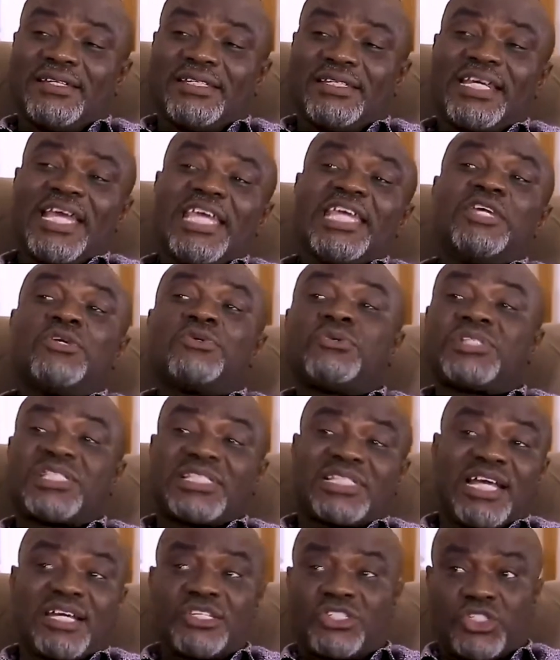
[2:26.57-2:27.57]
the
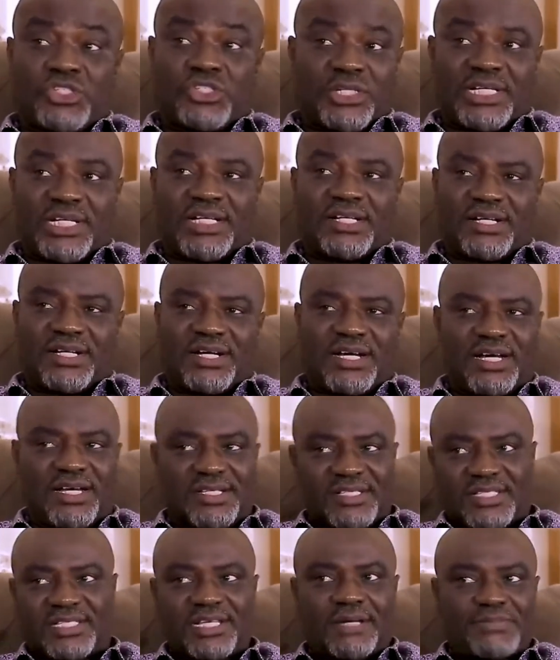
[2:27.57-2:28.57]
Eurocentric
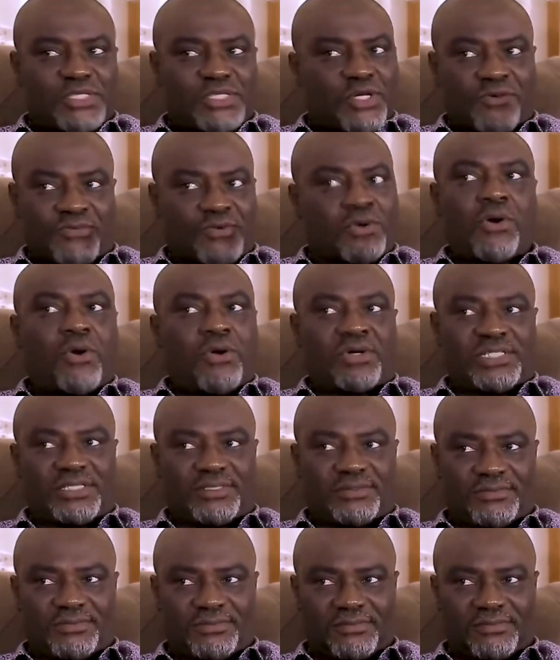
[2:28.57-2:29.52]
concept of God.